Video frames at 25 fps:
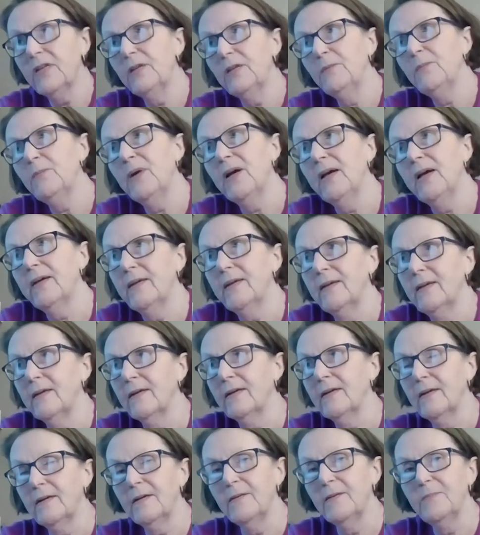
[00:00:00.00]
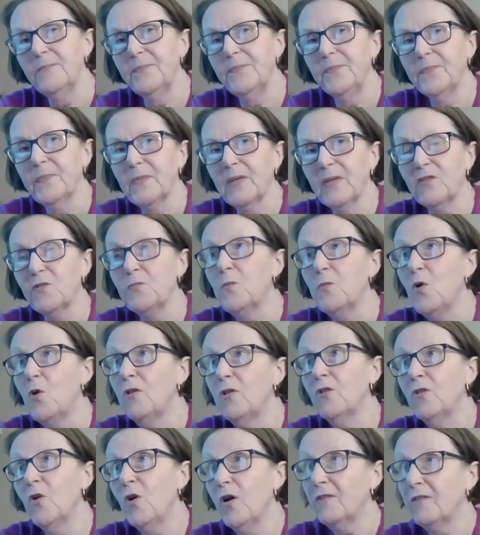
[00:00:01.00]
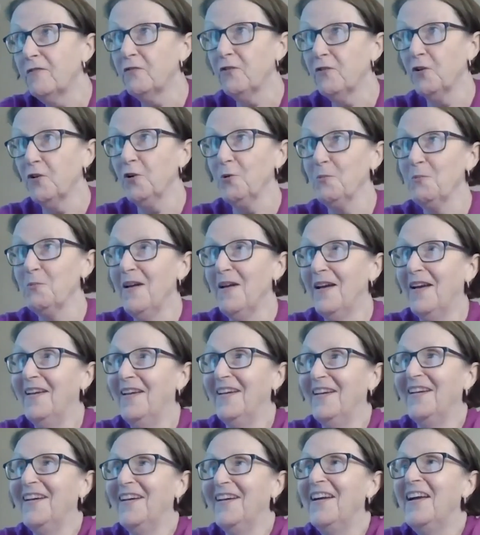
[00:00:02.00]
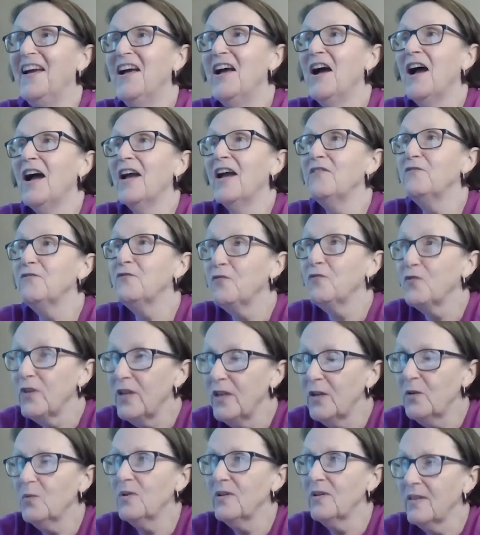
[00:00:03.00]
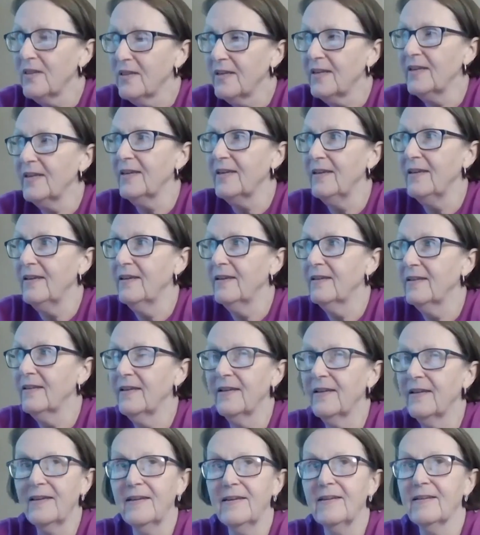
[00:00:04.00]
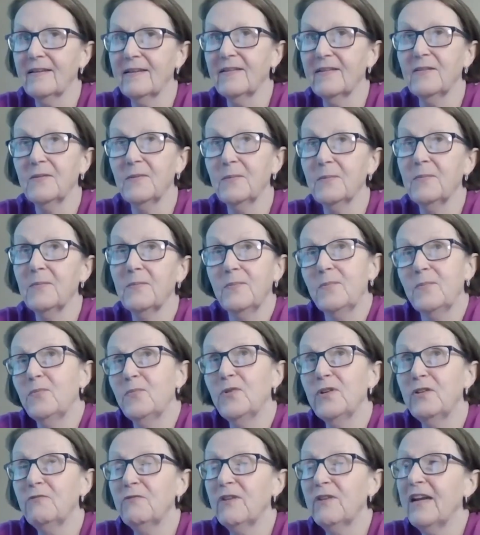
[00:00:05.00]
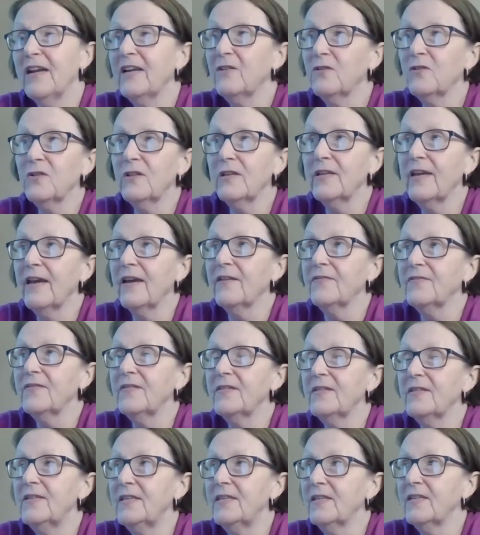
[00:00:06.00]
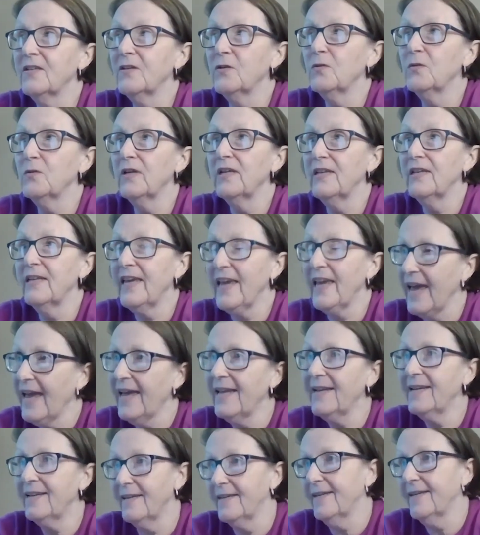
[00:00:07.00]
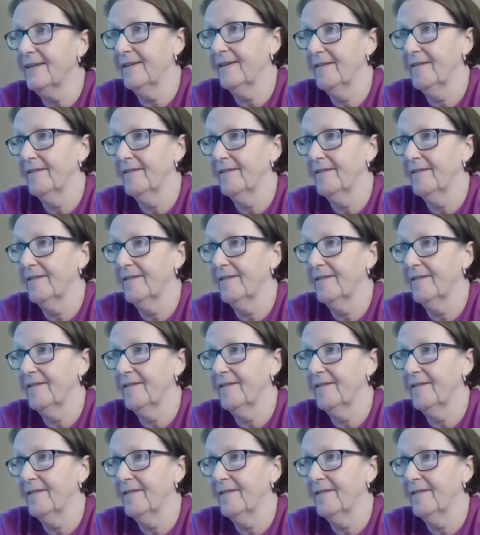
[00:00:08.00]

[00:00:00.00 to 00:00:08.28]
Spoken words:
in my small law firm, I frequently, pretty regularly, deal in Canada.